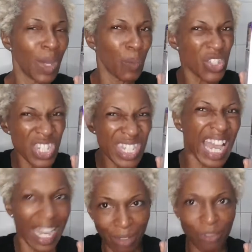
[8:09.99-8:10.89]
which is
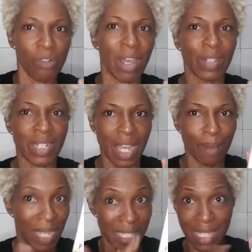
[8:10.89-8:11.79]
kind of around the
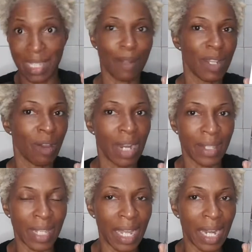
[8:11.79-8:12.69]
time, as I said
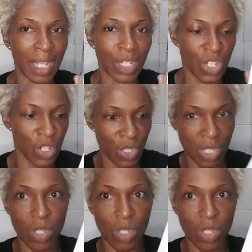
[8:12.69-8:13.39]
earlier, that I like to use it.